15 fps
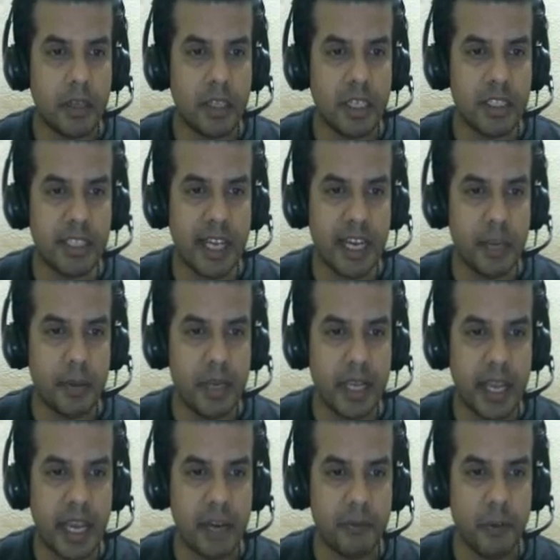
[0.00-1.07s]
this dynamic
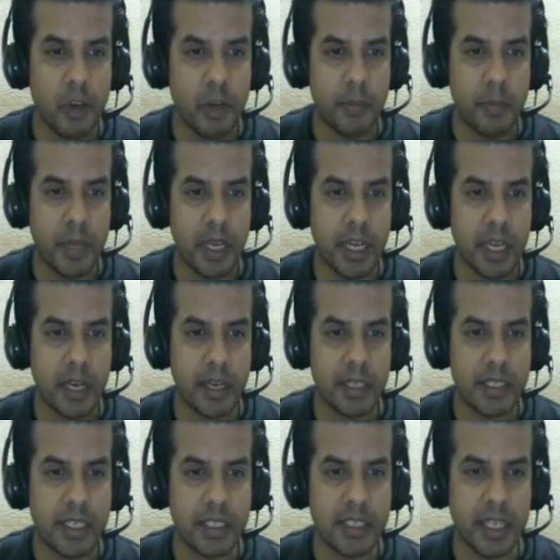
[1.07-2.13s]
ad we would be
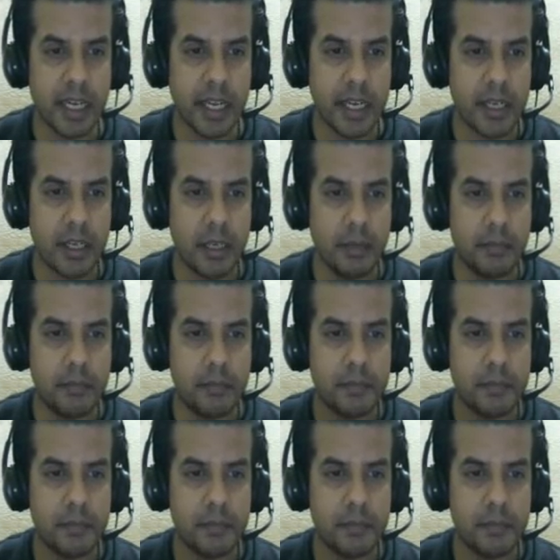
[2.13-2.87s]
discussing later.